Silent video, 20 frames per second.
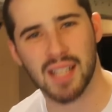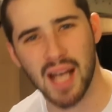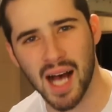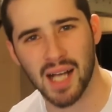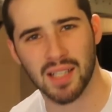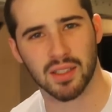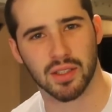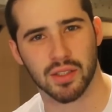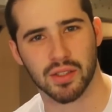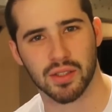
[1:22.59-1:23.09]

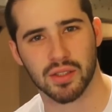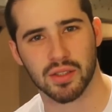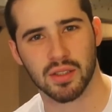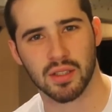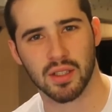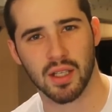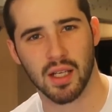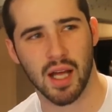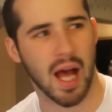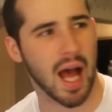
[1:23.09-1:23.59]

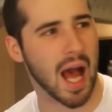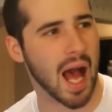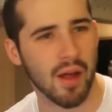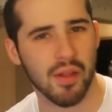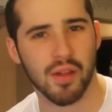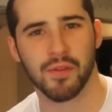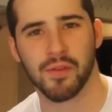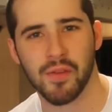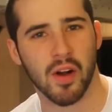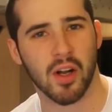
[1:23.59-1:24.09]

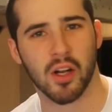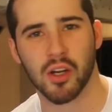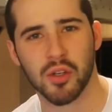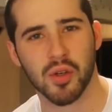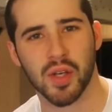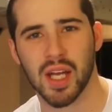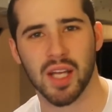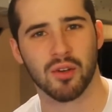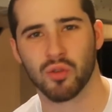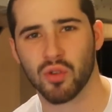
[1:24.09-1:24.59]
How the fuck are
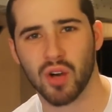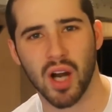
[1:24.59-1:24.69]
you getting